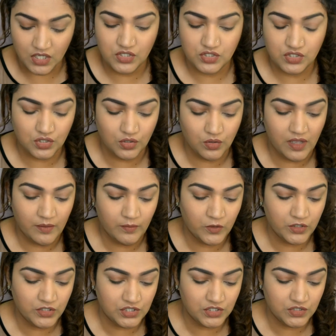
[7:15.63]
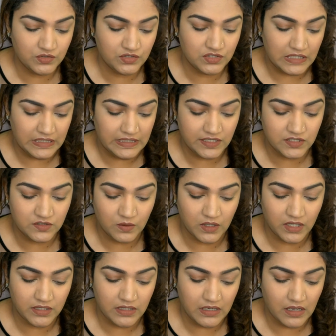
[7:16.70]
So I'm going to use the next
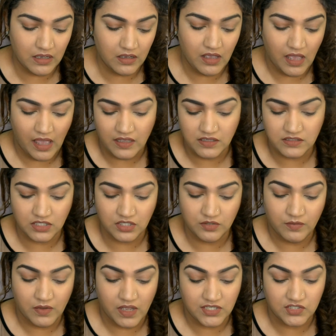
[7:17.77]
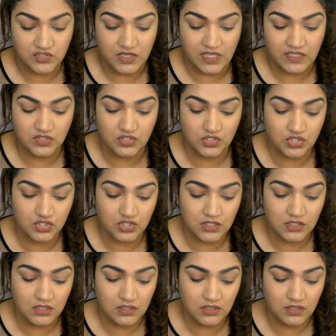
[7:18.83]
one as my transition.